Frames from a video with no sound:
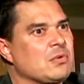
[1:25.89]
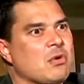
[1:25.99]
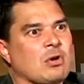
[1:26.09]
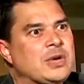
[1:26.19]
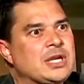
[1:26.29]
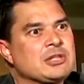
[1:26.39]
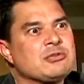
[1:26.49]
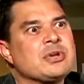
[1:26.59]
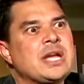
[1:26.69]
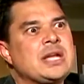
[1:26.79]
Or we could
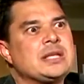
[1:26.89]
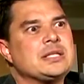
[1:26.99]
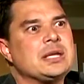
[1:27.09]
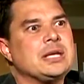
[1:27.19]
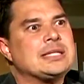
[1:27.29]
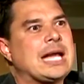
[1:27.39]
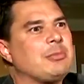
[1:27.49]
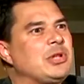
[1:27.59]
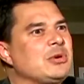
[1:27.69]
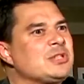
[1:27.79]
create
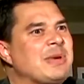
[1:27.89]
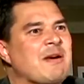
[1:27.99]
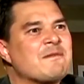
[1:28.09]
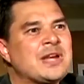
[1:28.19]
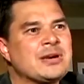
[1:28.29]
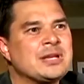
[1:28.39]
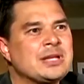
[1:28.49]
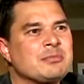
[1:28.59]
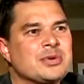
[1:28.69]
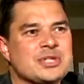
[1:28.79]
tableaus about
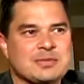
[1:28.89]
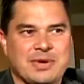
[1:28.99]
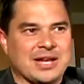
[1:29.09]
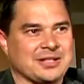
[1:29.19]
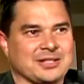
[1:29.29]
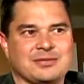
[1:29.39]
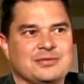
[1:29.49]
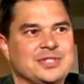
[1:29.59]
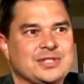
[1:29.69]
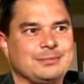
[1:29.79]
varying
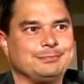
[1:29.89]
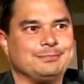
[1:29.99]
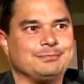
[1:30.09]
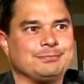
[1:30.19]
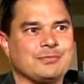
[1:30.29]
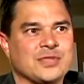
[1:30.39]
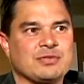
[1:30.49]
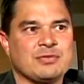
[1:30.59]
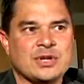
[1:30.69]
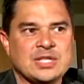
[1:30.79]
perspectives.
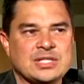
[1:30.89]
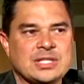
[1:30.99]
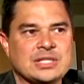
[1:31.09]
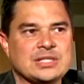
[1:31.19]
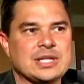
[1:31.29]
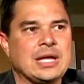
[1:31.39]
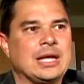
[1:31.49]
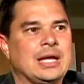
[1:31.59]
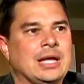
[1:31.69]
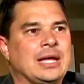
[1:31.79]
For instance,
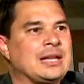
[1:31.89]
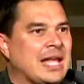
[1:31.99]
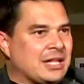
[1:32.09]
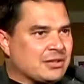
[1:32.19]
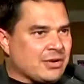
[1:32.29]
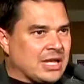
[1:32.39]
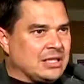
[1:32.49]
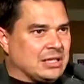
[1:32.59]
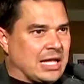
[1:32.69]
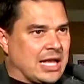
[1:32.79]
an eighth grade
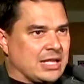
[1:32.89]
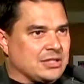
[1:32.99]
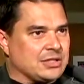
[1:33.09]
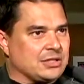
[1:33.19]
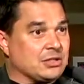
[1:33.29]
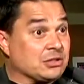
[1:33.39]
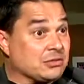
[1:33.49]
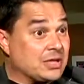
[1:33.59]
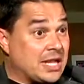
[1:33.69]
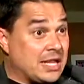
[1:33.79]
class could
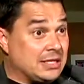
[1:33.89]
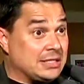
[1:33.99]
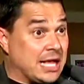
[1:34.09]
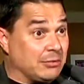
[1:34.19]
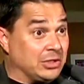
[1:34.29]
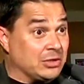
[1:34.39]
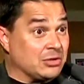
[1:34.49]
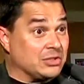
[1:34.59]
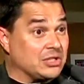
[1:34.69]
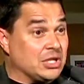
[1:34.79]
create
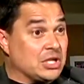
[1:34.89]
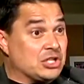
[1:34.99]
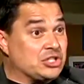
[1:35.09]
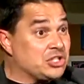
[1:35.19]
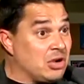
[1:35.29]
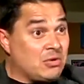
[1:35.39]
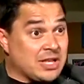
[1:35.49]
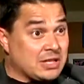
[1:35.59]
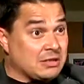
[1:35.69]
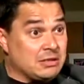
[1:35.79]
tableaus
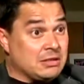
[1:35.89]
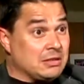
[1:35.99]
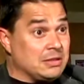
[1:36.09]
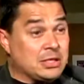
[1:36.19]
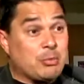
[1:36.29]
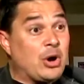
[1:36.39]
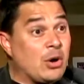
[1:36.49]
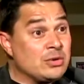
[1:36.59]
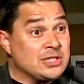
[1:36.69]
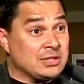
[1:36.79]
showing the
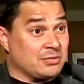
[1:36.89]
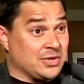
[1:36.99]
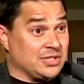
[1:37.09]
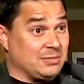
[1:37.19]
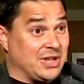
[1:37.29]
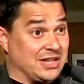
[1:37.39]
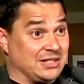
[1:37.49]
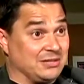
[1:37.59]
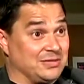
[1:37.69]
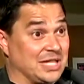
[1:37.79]
opposing
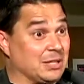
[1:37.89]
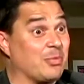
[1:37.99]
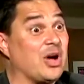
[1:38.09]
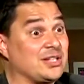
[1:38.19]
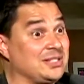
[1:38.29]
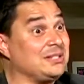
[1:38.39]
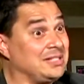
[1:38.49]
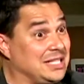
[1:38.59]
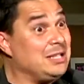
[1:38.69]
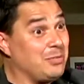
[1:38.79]
perspectives at the Boston
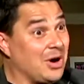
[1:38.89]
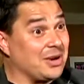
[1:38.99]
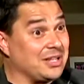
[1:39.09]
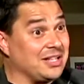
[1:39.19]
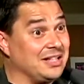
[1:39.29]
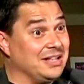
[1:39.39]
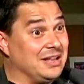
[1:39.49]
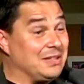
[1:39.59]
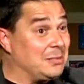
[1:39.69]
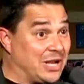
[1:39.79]
Tea Party,
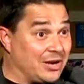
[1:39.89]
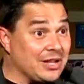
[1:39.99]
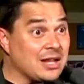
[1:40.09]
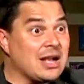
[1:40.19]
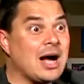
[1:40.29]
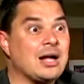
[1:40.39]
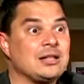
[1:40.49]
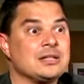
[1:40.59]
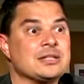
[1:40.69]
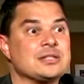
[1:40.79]
the American
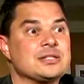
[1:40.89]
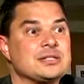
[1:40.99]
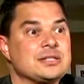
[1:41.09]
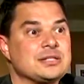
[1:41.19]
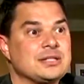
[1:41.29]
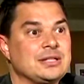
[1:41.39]
colonists,